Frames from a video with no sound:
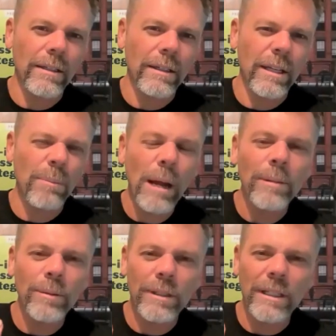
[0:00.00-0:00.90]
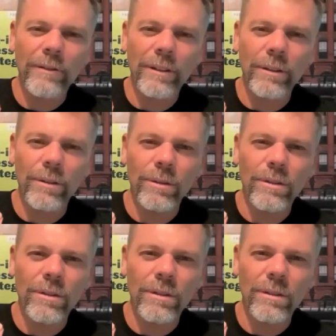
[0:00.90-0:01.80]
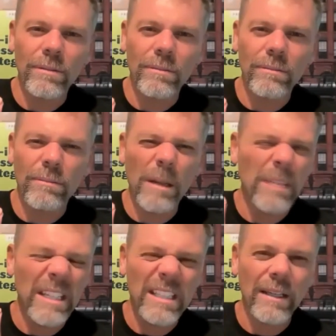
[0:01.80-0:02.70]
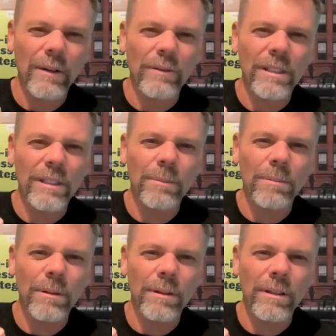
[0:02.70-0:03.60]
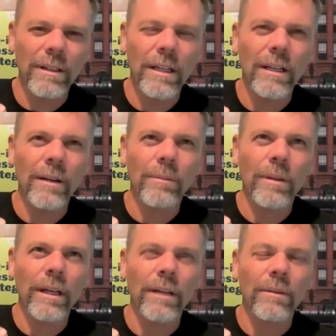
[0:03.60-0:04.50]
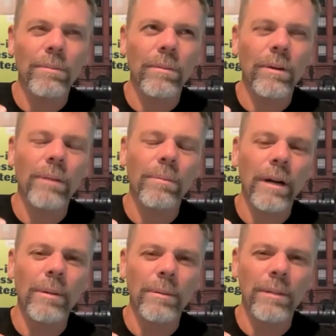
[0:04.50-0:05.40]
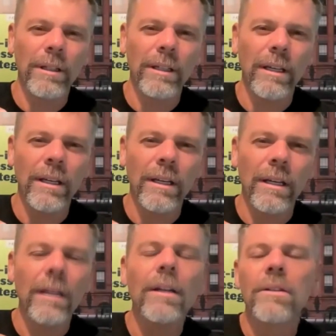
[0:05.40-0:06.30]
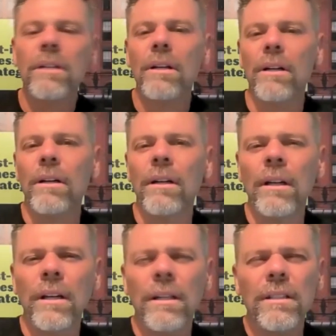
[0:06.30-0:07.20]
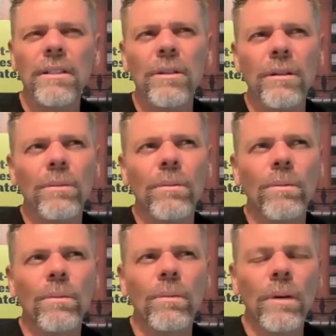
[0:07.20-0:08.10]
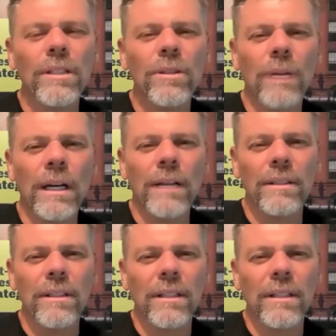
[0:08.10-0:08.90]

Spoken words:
he probably wouldn't even lose maybe a second of sleep? And I'm like, well, probably. And he goes, huh. I said, Tony, why'd you ask?